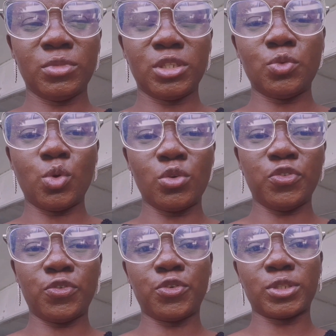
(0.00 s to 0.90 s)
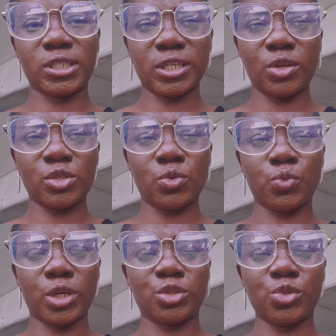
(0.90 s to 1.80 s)
the one for 40,000.
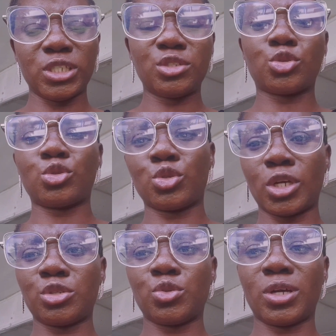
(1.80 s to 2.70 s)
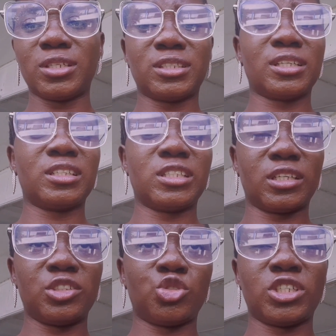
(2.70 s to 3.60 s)
We are doing so, so, so and so and they started
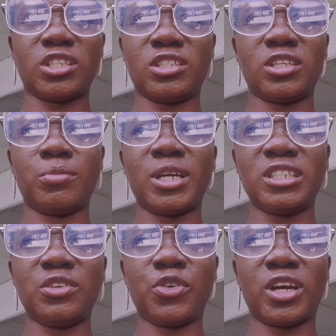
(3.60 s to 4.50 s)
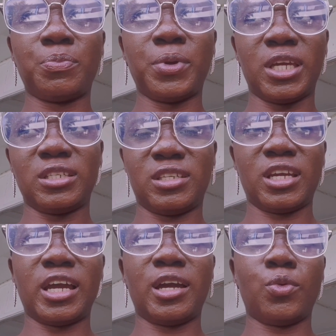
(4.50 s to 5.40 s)
checking through their system. Imagine if I had paid the
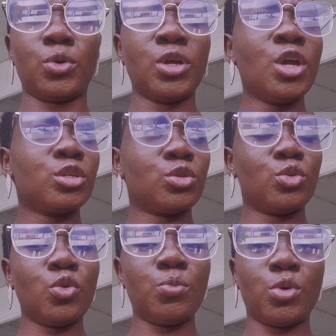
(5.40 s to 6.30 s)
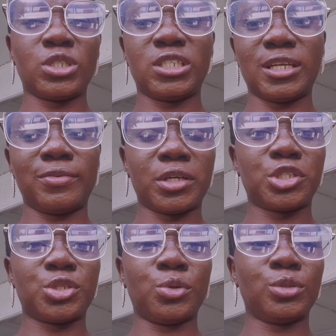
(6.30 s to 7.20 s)
higher one. So no much
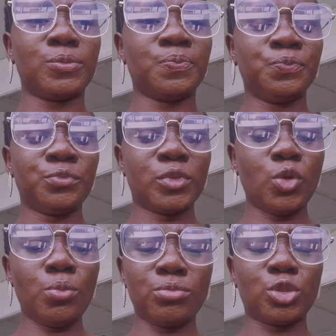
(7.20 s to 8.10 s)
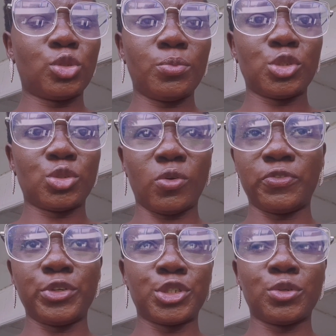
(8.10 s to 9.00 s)
direction, no so much
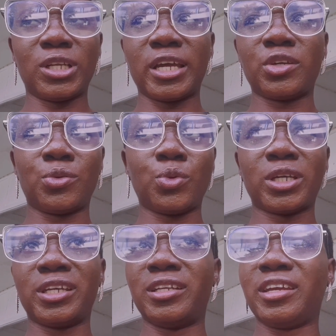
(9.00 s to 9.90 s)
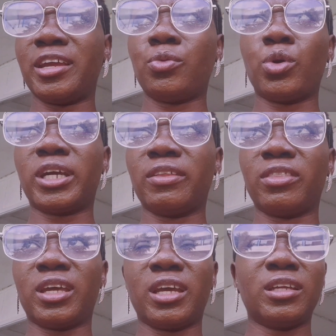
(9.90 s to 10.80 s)
confusion like you're walking here walking
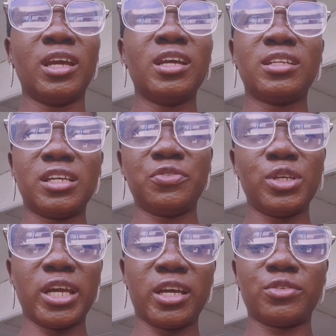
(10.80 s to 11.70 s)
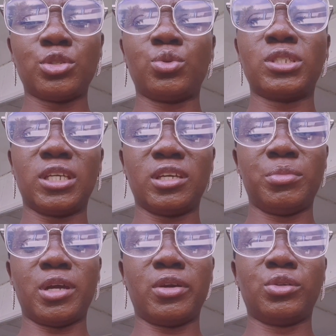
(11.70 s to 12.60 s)
there thankfully i have someone taking
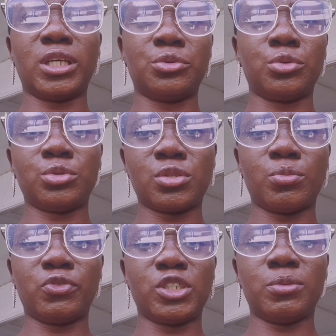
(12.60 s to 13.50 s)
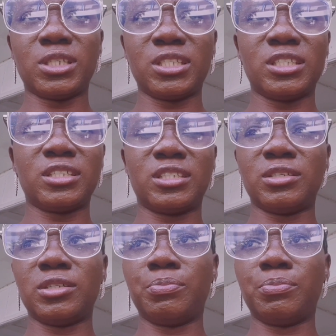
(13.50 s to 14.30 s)
me around and knows some of these places the